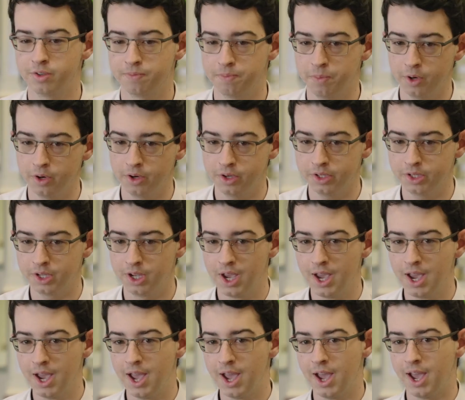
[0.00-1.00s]
of books,
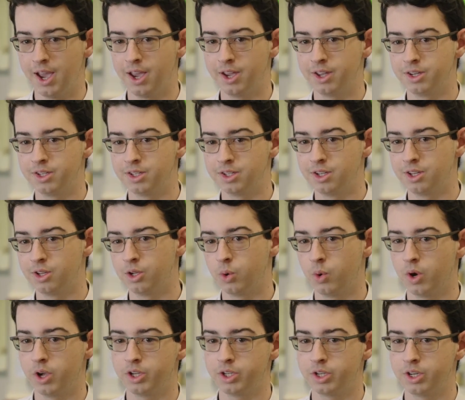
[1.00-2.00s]
and your
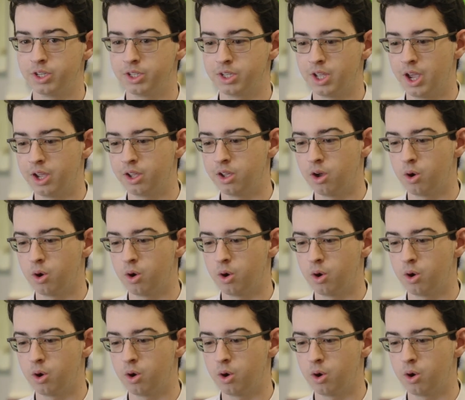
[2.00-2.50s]
question is like,